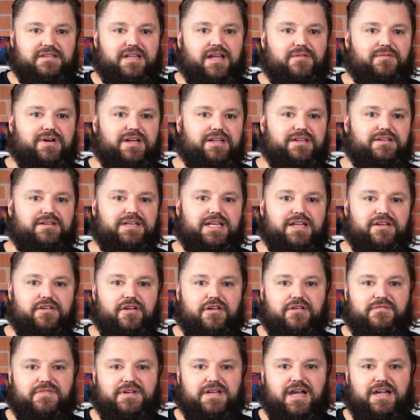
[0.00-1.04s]
That way you'll get
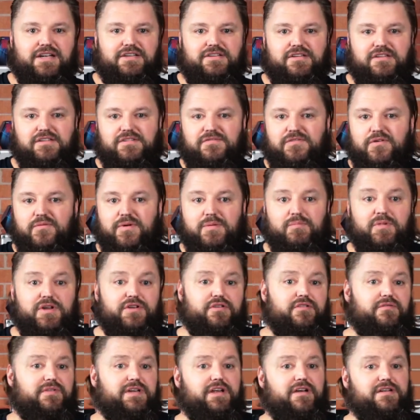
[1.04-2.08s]
notifications for when my
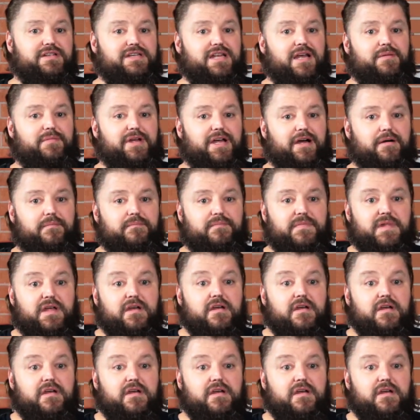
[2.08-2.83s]
new videos come out.